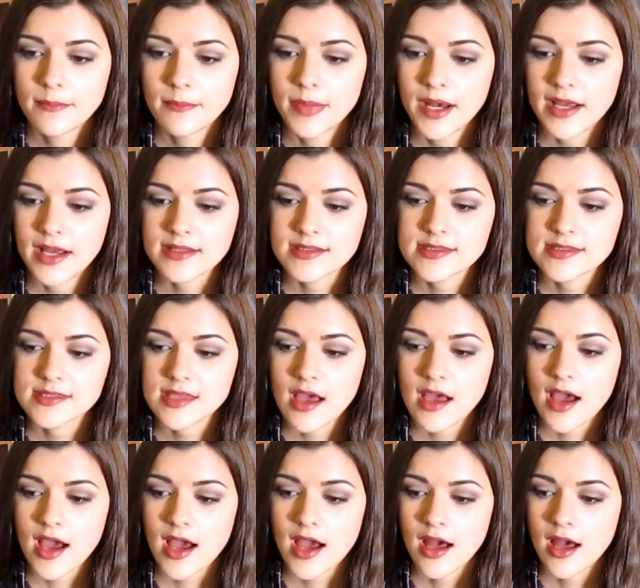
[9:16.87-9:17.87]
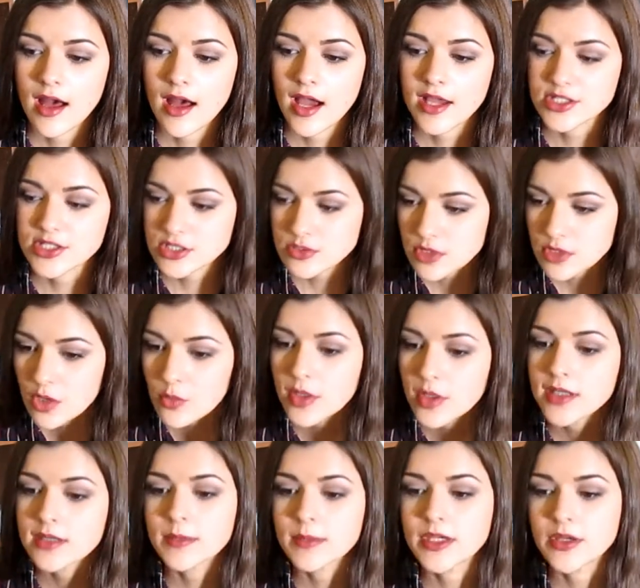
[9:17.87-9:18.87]
but I do know we're
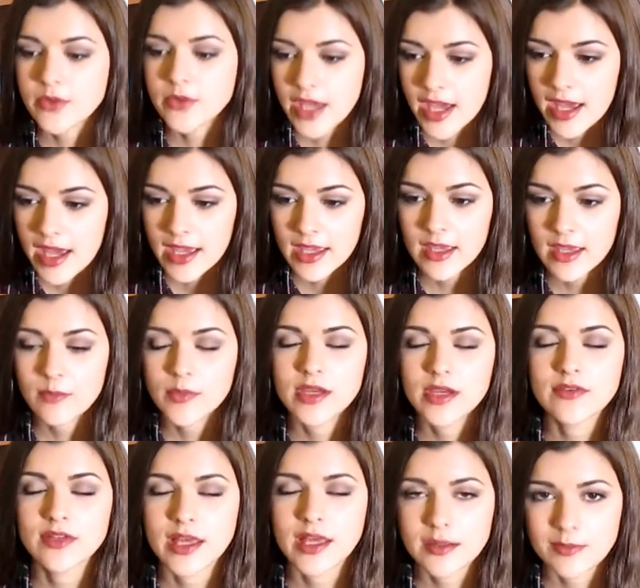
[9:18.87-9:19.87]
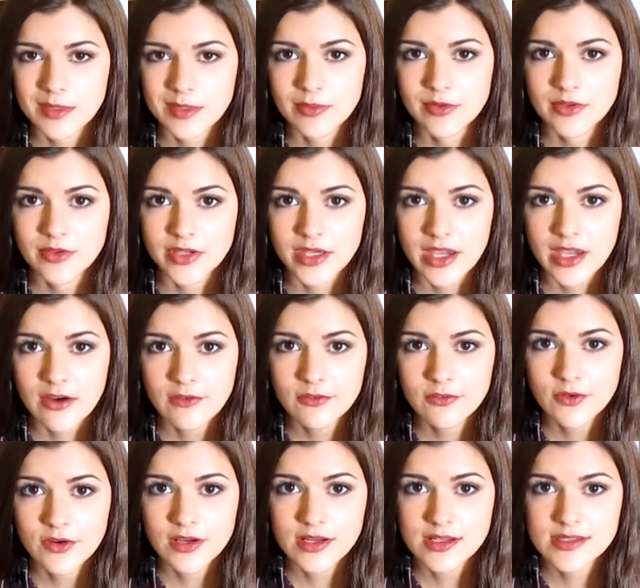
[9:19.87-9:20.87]
gonna be okay and we have a lot of people looking out
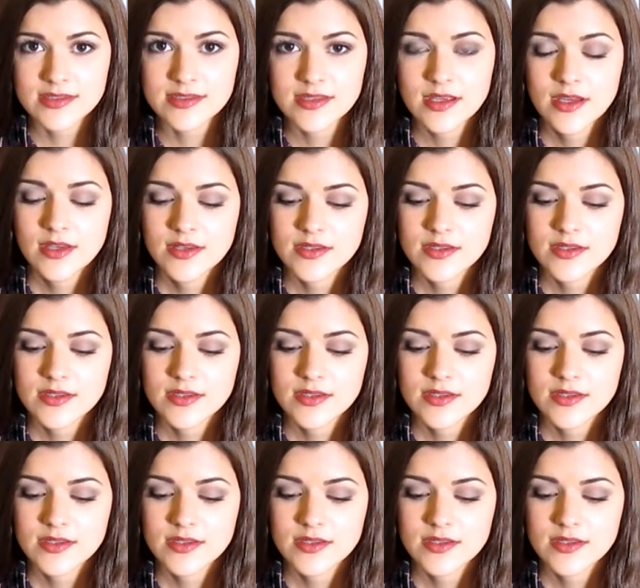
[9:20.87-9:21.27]
for us.